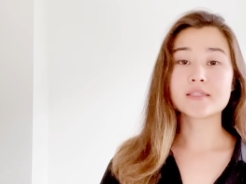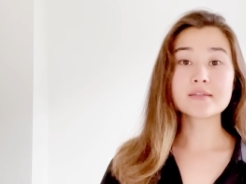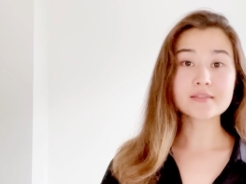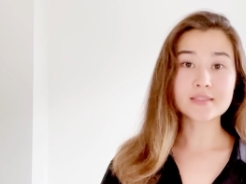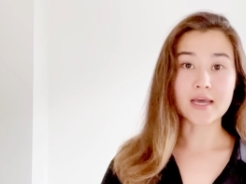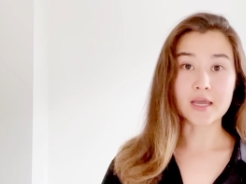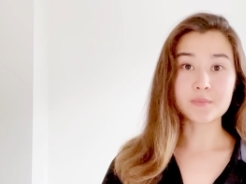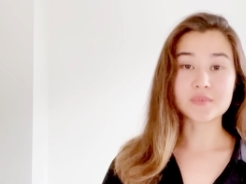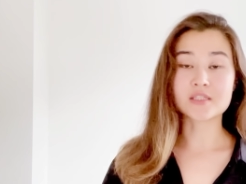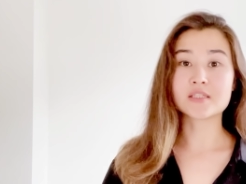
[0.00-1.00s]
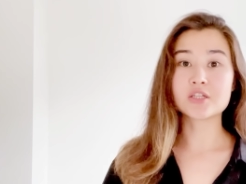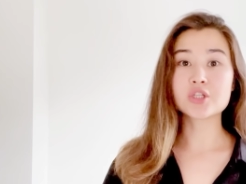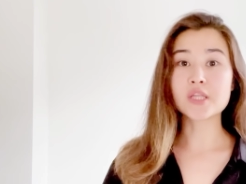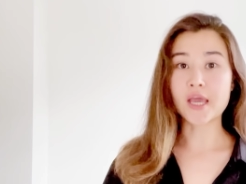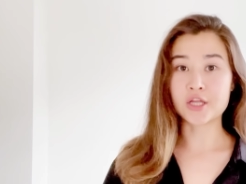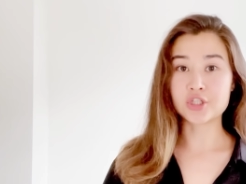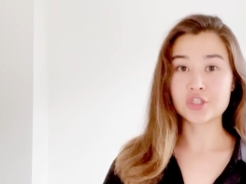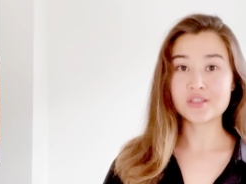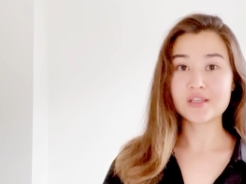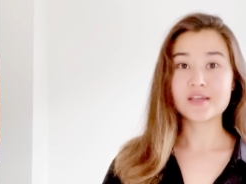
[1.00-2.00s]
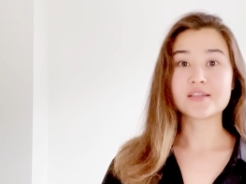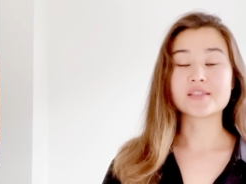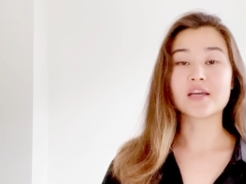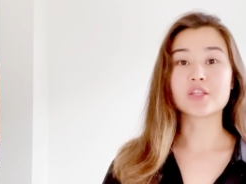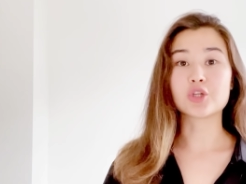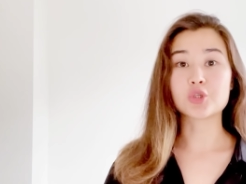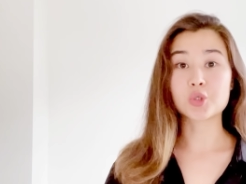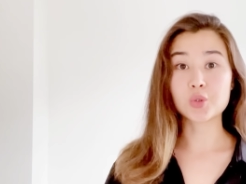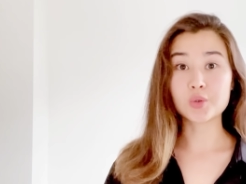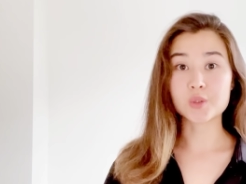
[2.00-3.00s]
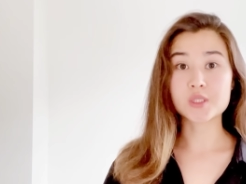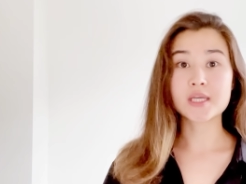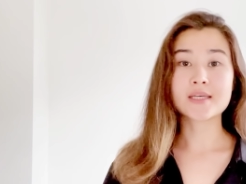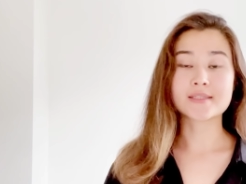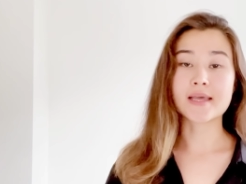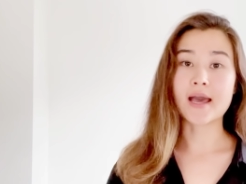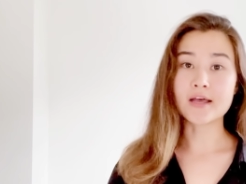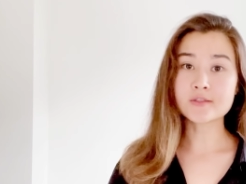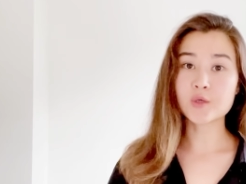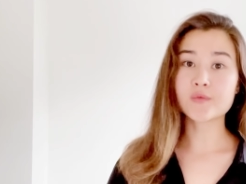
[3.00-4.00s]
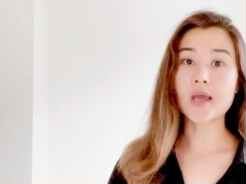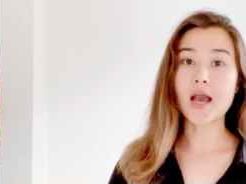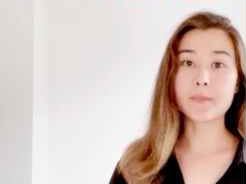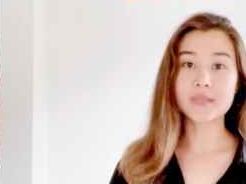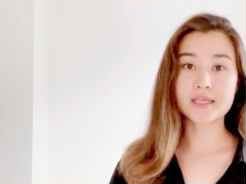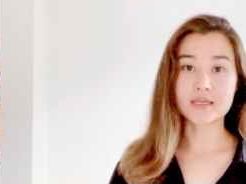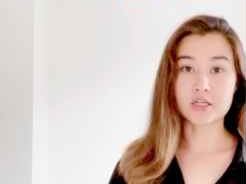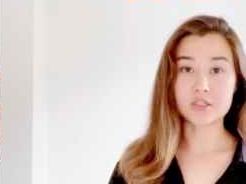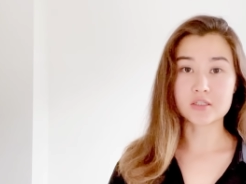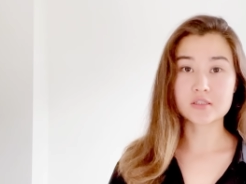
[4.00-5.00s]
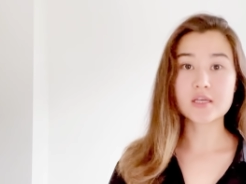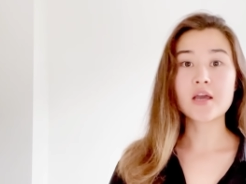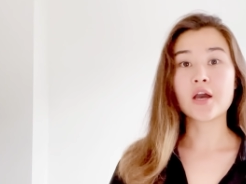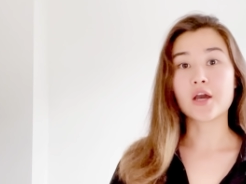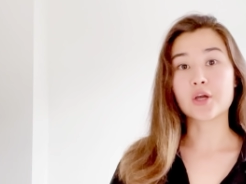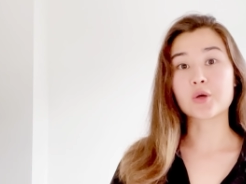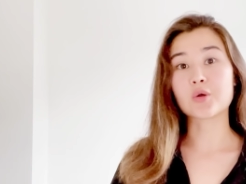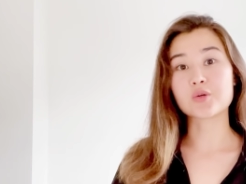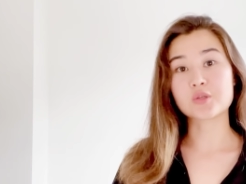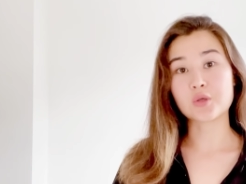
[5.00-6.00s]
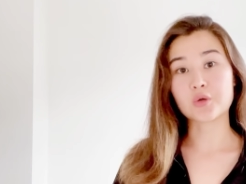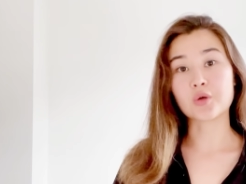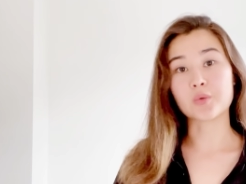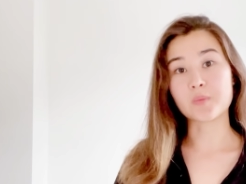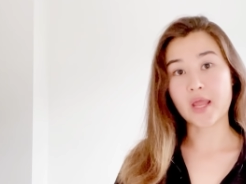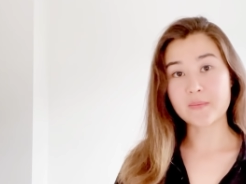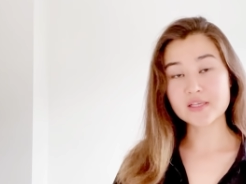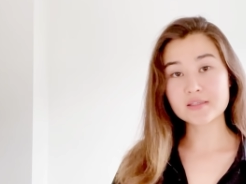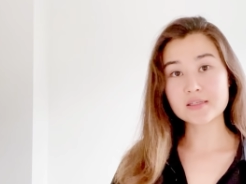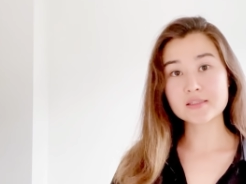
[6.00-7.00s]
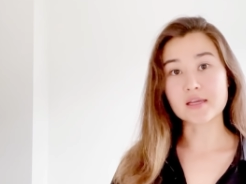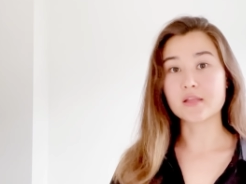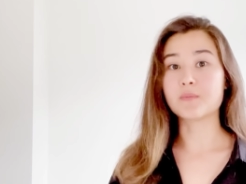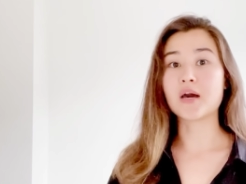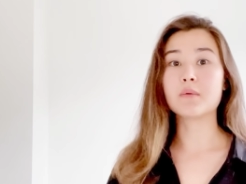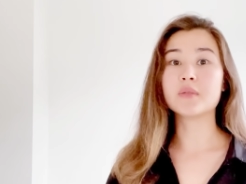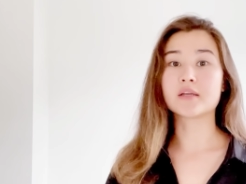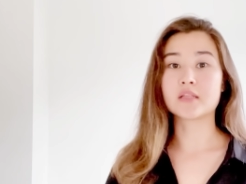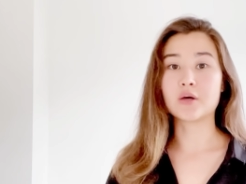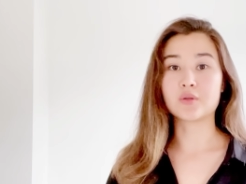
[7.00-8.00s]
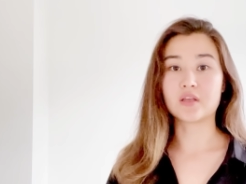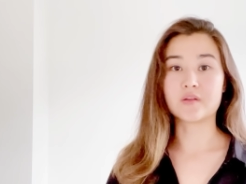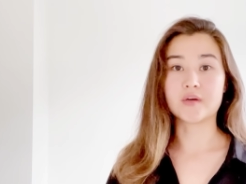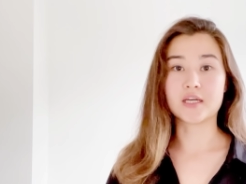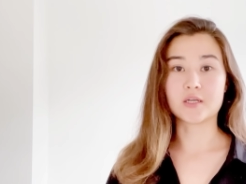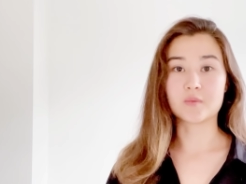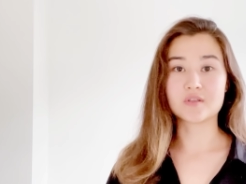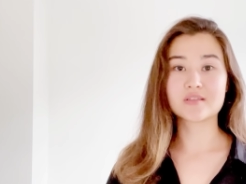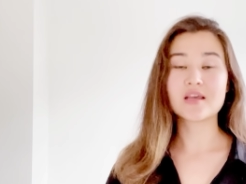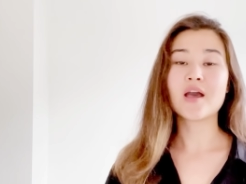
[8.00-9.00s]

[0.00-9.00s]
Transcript: real-time decision engine that ensures the health of your applications across your on-premises and public cloud environments,